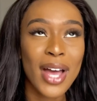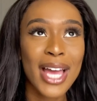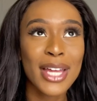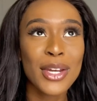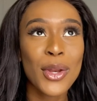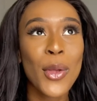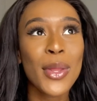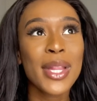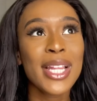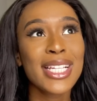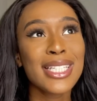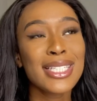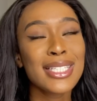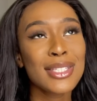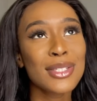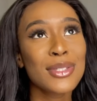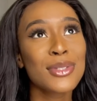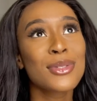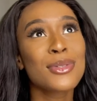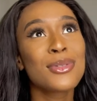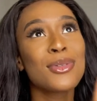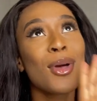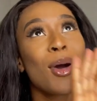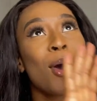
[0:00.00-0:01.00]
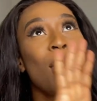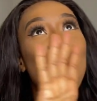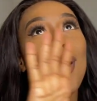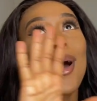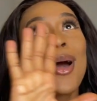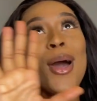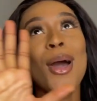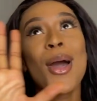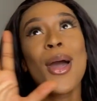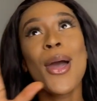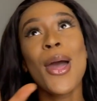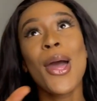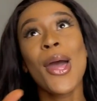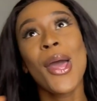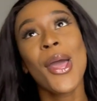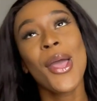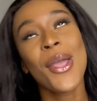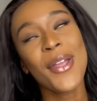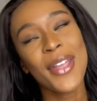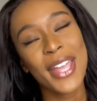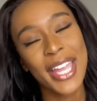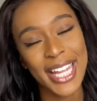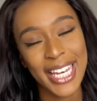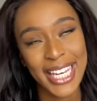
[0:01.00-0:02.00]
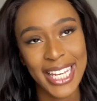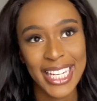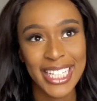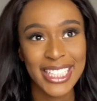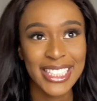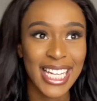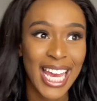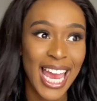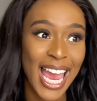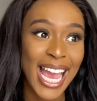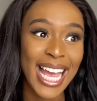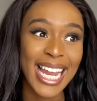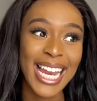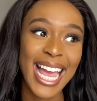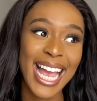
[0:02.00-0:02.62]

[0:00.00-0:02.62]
I know this is so cliche,